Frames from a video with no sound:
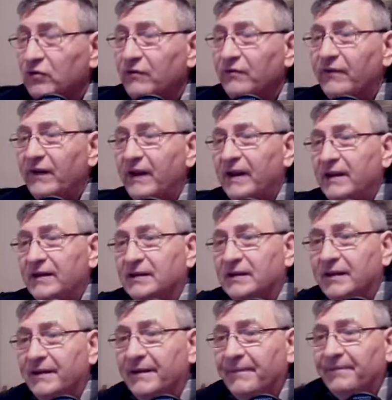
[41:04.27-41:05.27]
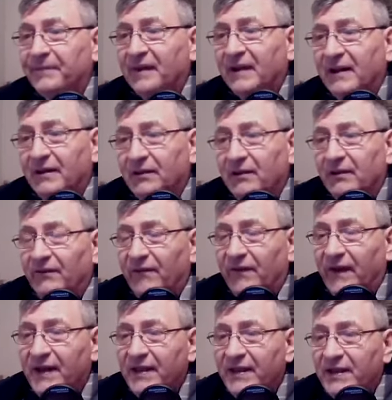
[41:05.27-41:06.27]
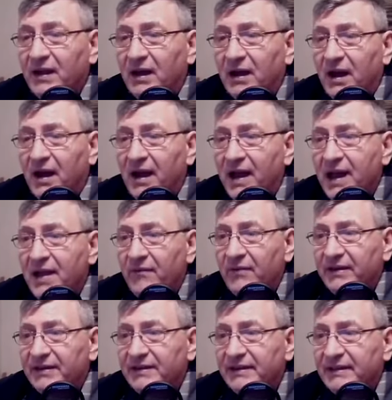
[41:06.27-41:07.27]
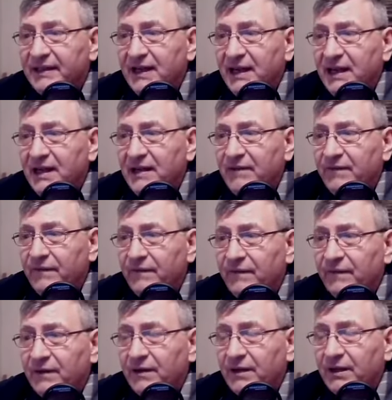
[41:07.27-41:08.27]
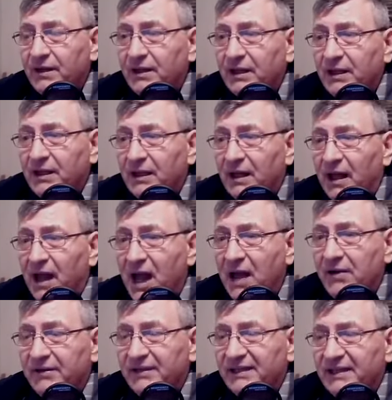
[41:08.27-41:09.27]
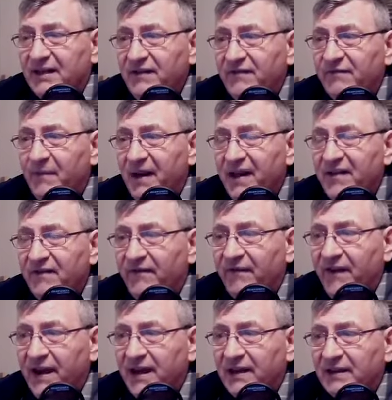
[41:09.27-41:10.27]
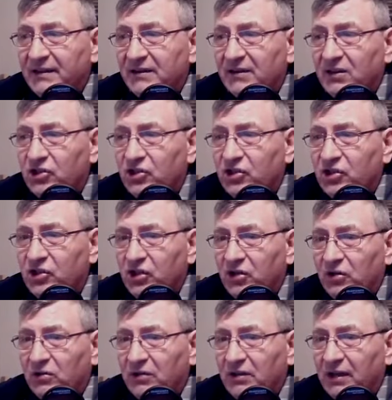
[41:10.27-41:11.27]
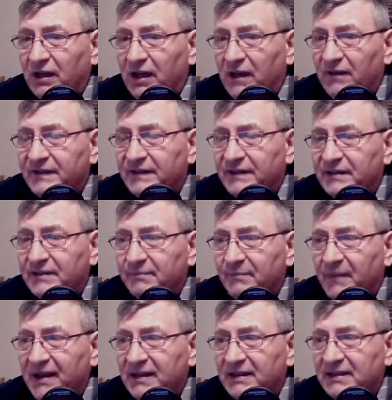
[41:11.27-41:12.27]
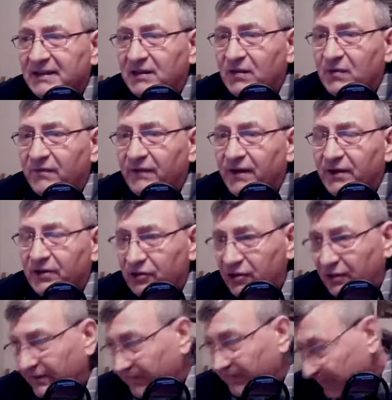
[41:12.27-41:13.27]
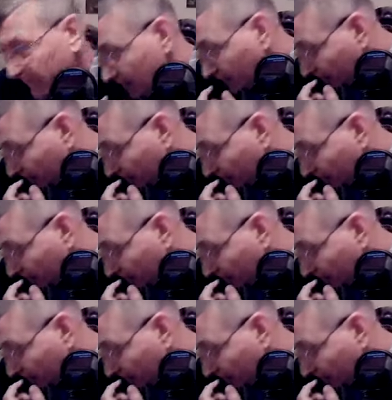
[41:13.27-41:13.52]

through faith, Father, I receive, I receive by faith the shield of my salvation.